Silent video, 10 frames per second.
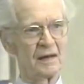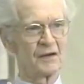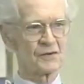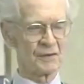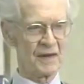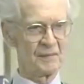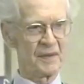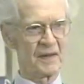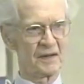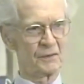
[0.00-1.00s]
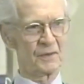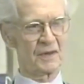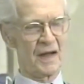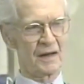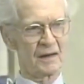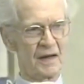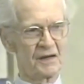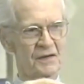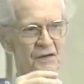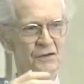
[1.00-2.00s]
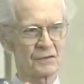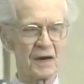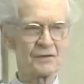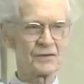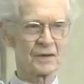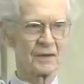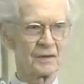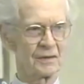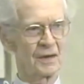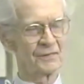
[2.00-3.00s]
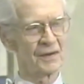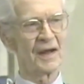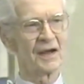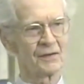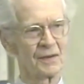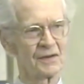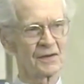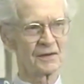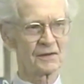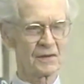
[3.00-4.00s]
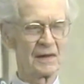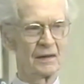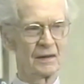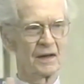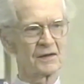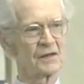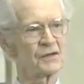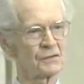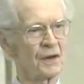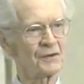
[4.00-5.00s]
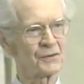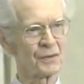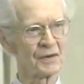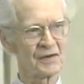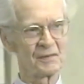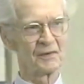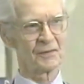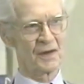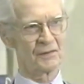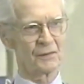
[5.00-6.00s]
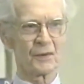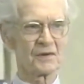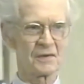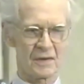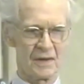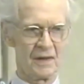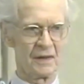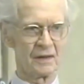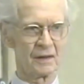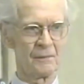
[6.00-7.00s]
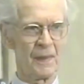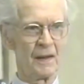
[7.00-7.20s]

And so they begin to analyze the structure of the language, and as is structuralism of, of the worst kind.